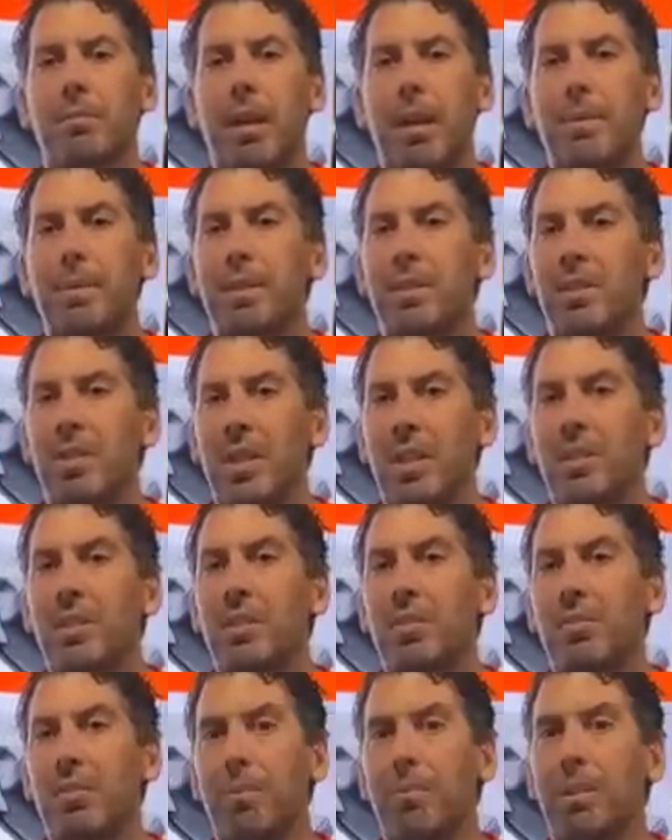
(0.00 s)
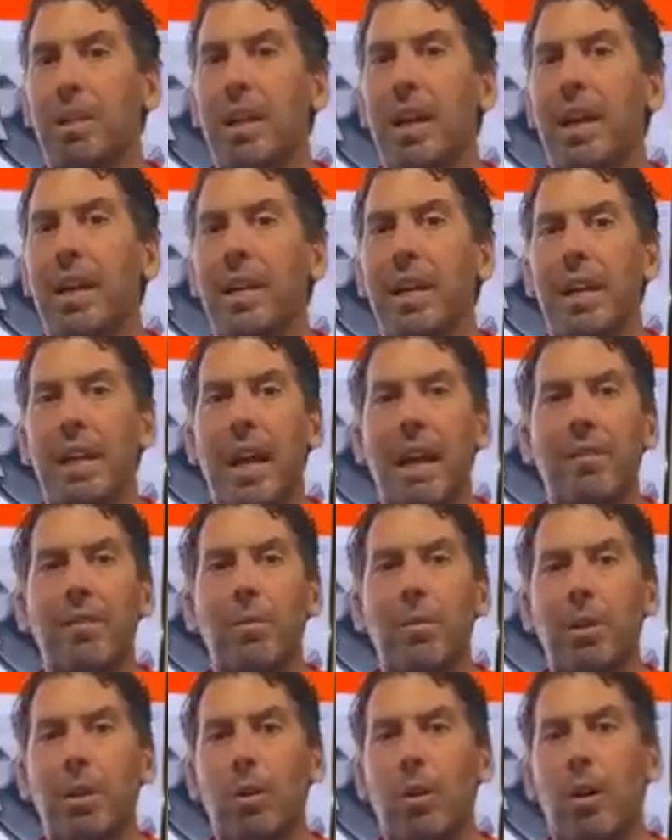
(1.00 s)
Maybe 6 from today to get
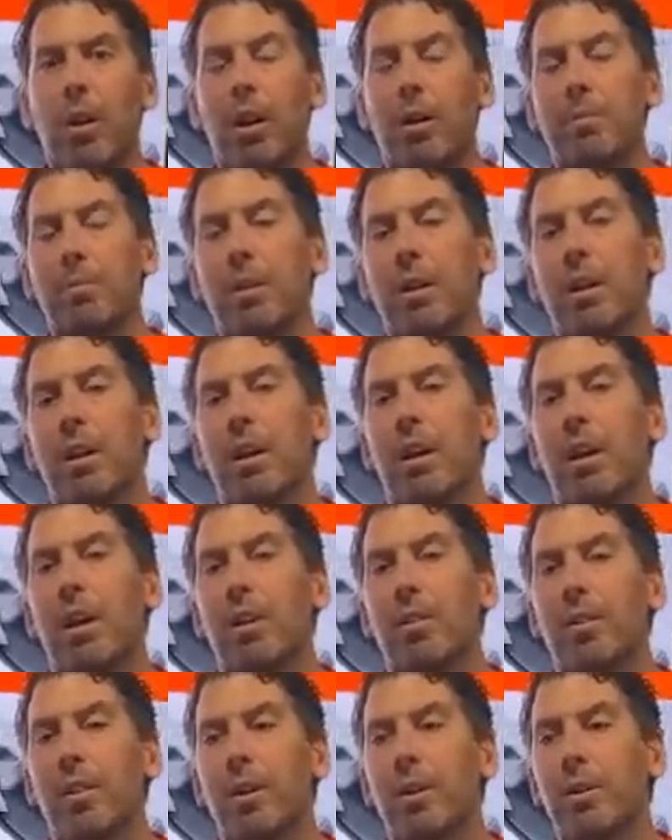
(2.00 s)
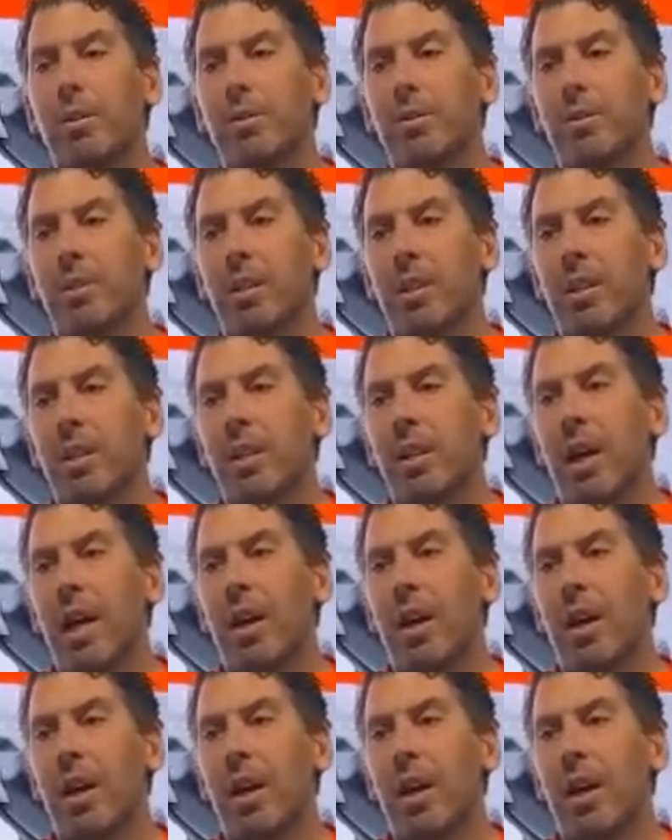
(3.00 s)
everyone caught up on those,